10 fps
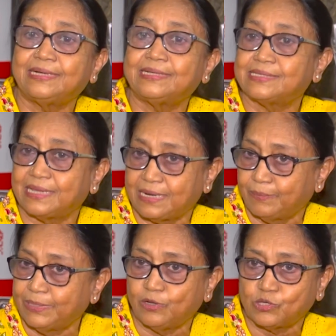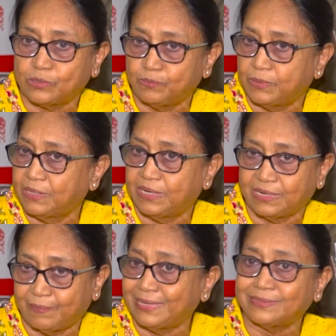That is a rebellious
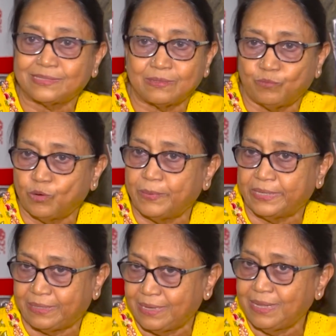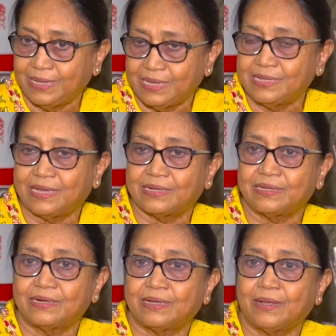movement in
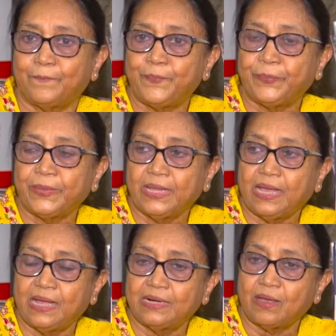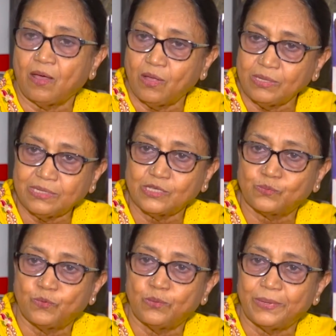Karnataka. And all
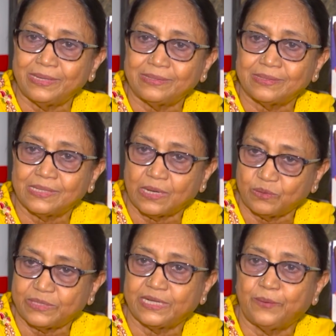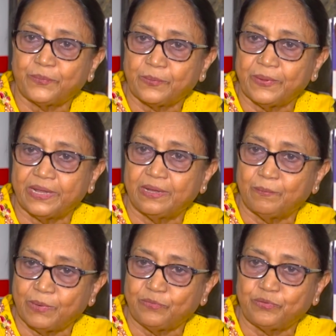these movements have shaped me,
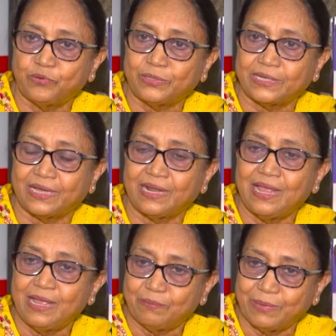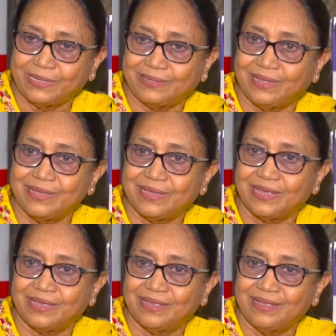my future, my
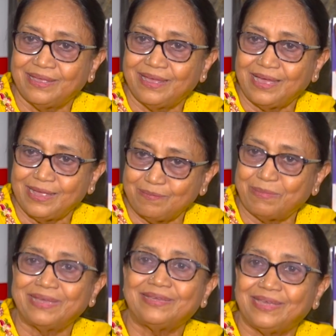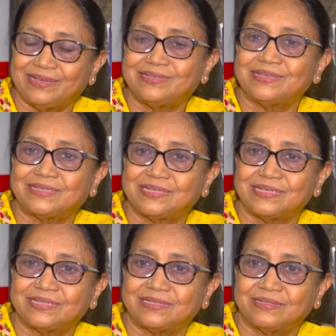thinking, and my
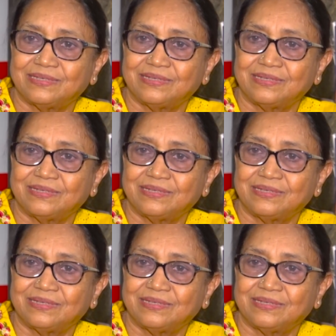existence.